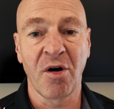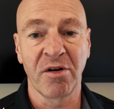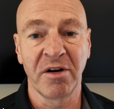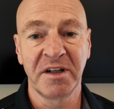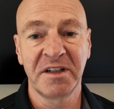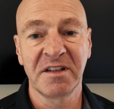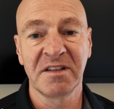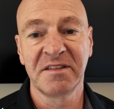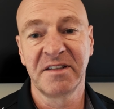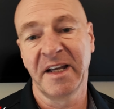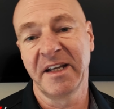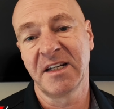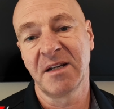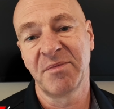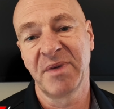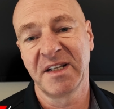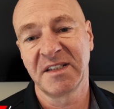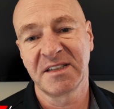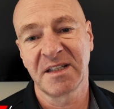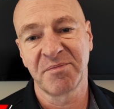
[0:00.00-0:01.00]
Oracle
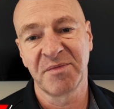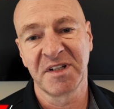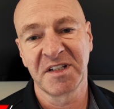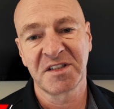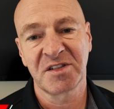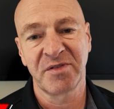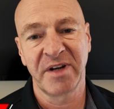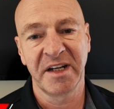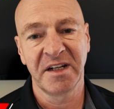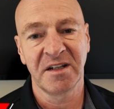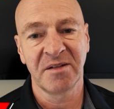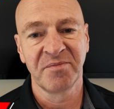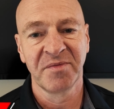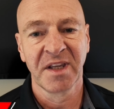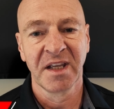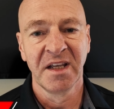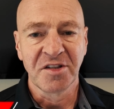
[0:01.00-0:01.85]
database administrator.